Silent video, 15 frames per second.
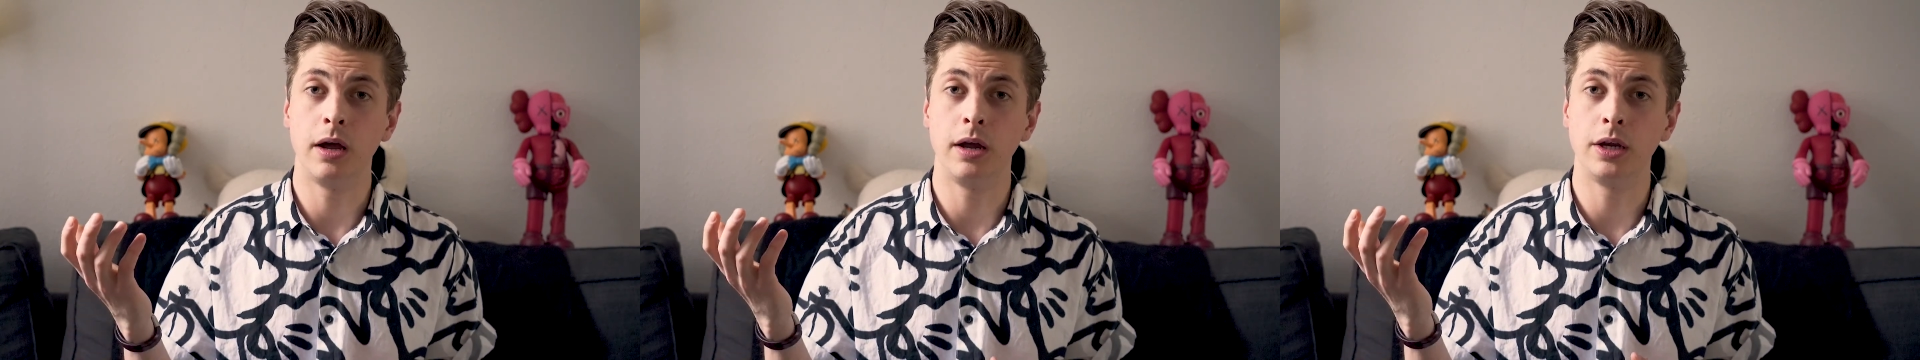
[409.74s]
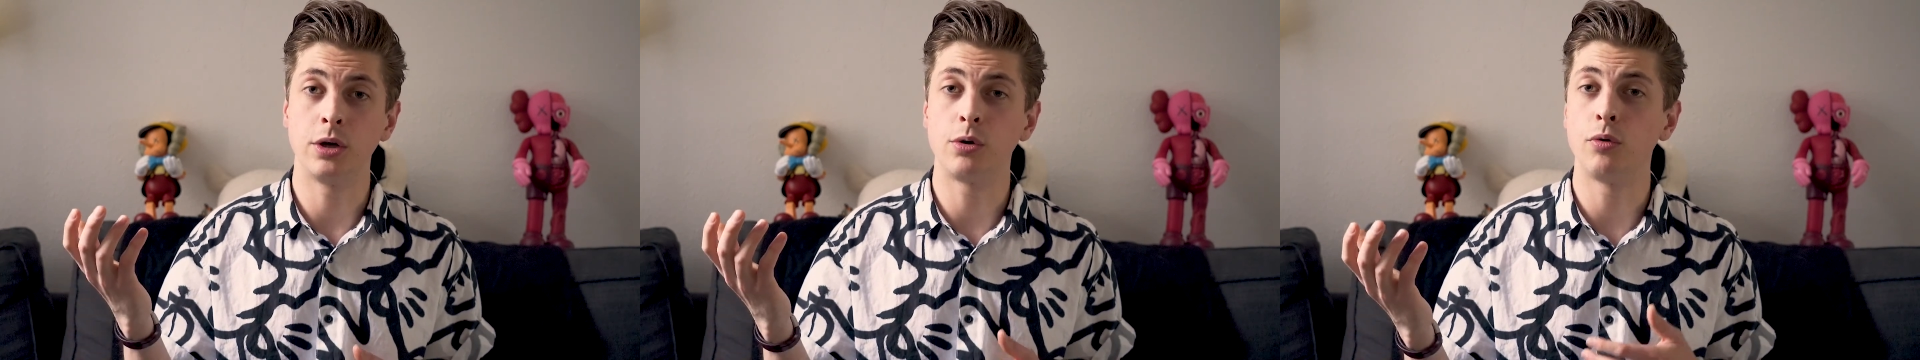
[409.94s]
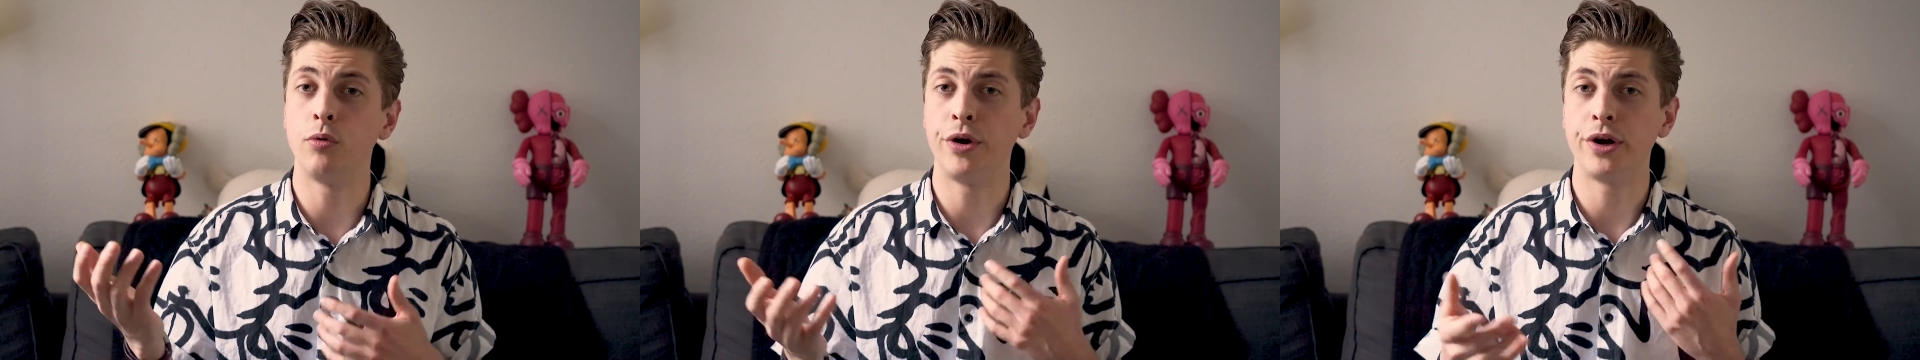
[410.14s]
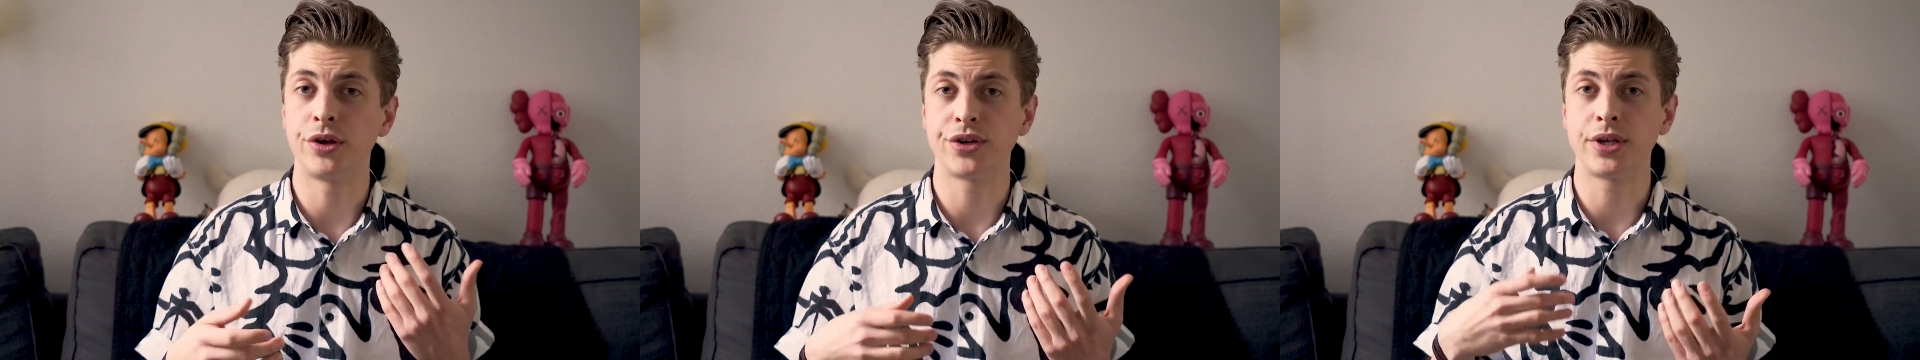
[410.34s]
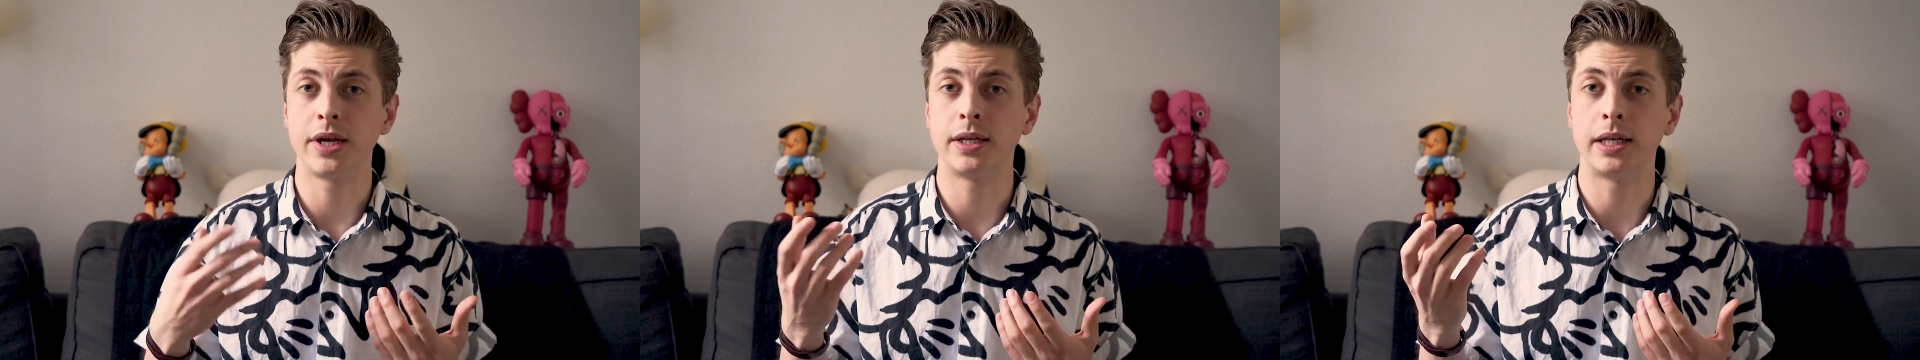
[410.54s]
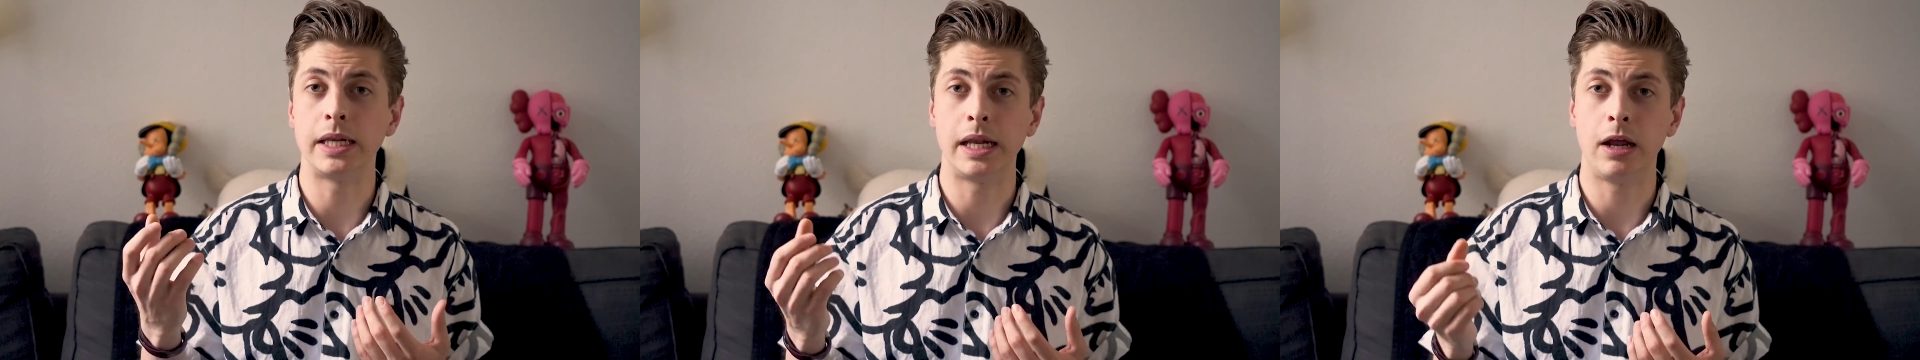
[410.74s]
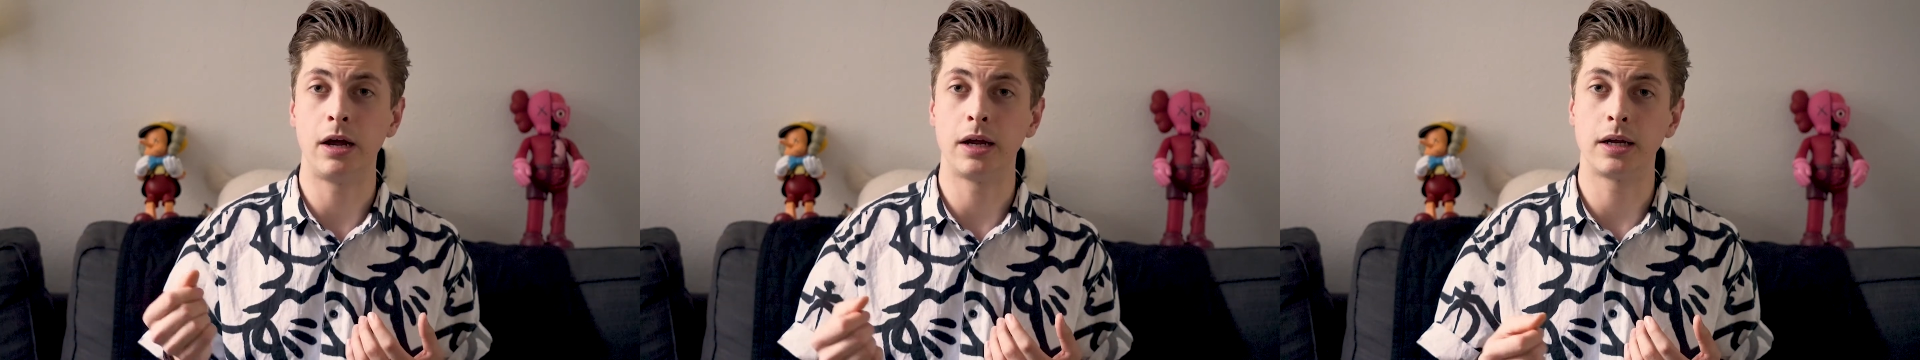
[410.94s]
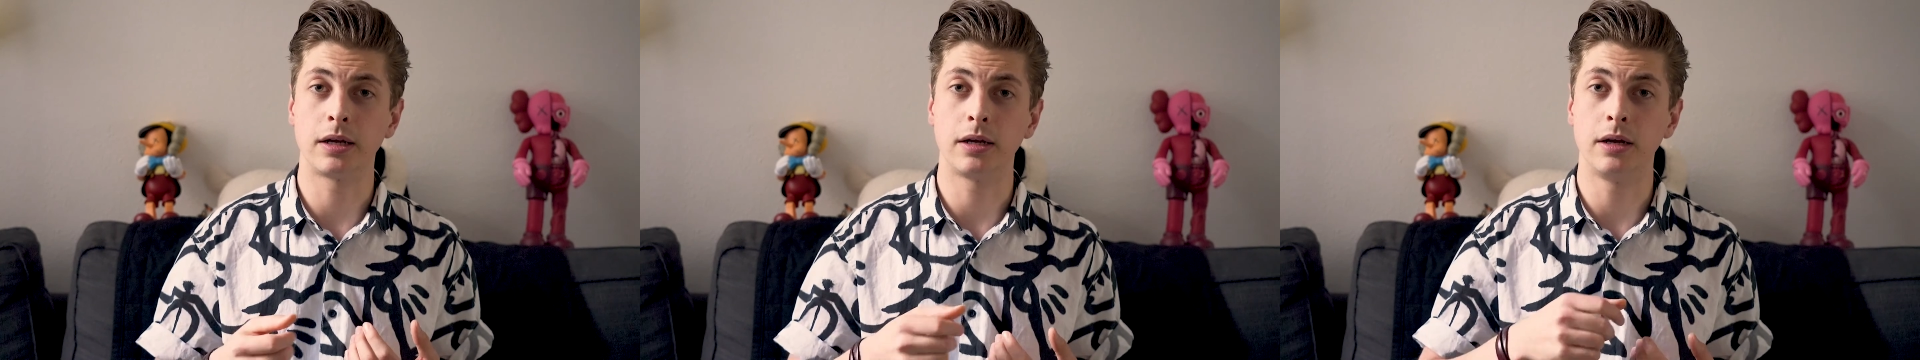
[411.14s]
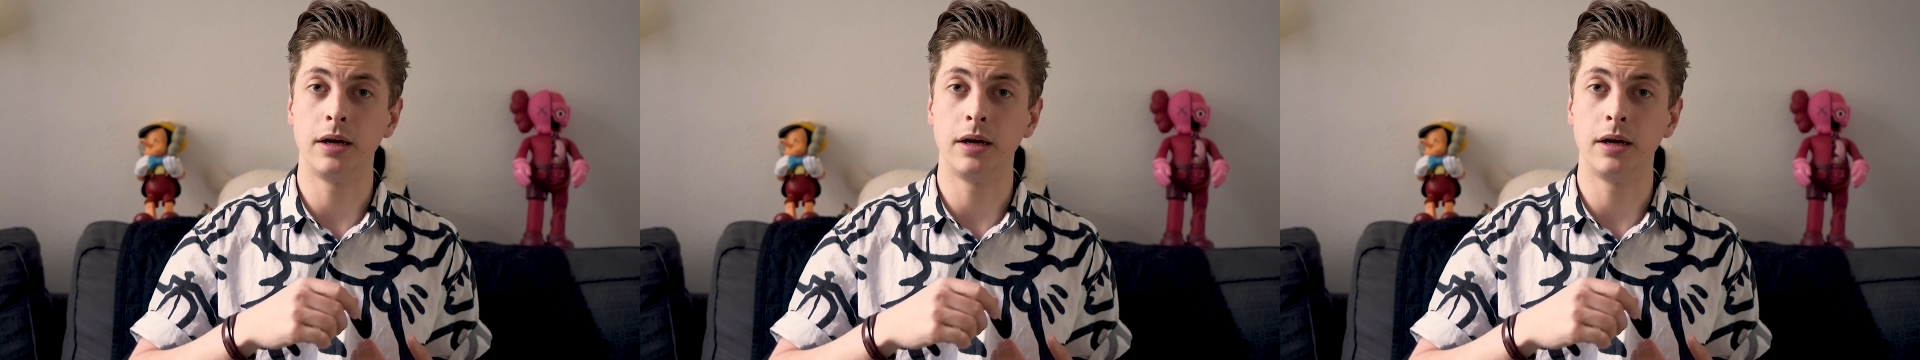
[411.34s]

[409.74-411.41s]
You could rather state it like,